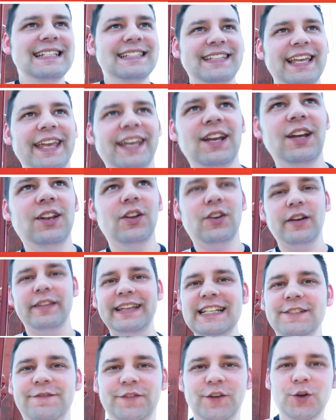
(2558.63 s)
Take a look at
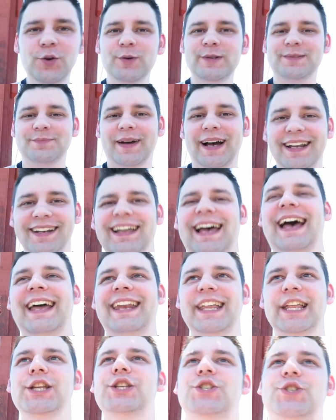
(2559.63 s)
these views, man,
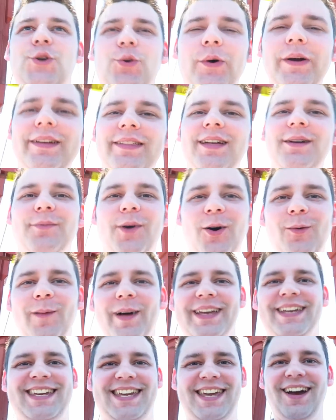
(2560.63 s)
and enjoy them. Oh
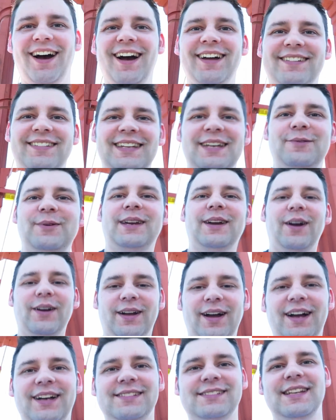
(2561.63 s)
my God, here we go,
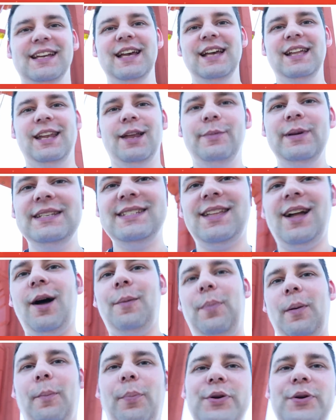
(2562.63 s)
guys. Let me stop, I'm